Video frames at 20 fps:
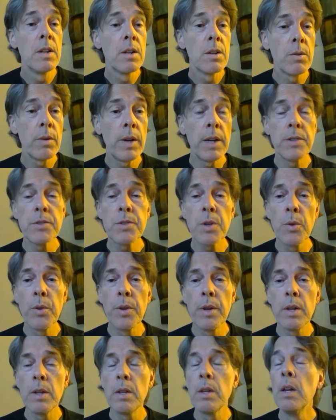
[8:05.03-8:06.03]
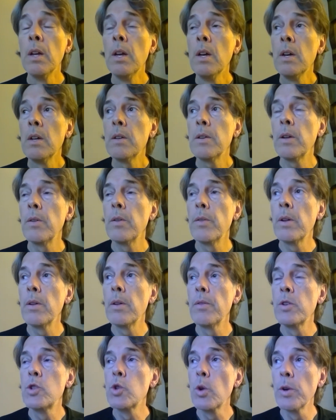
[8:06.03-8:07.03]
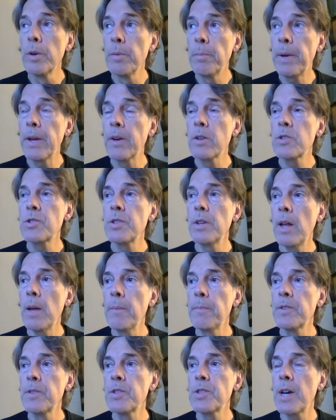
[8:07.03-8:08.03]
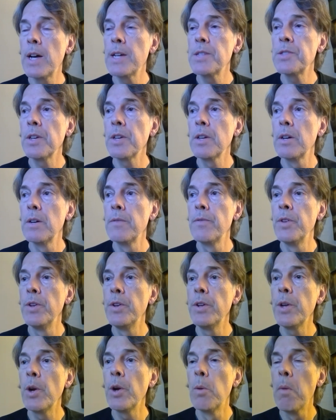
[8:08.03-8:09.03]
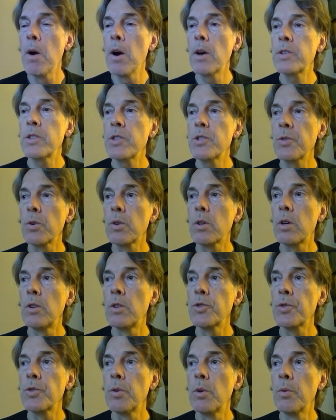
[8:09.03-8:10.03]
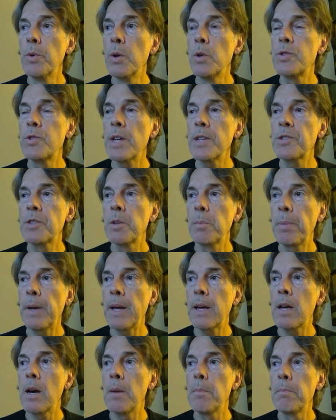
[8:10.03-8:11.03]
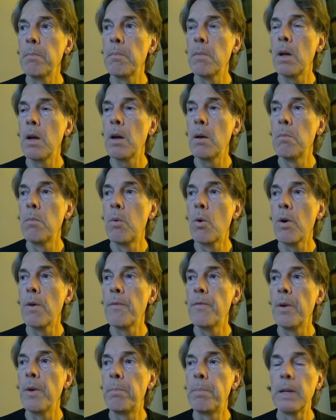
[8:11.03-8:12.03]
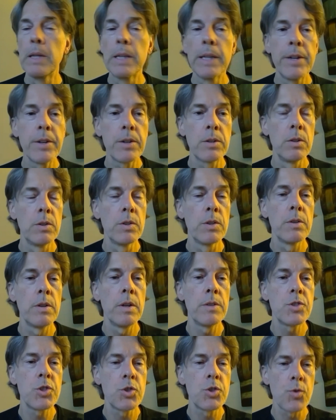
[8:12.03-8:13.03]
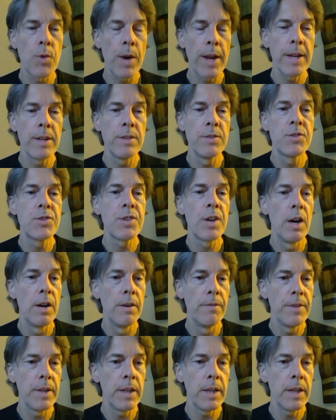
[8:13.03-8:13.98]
Right. So the Jordan Peterson emphasizing of the neo-Marxist or cultural roots, that's to pick up more of the political strands of it.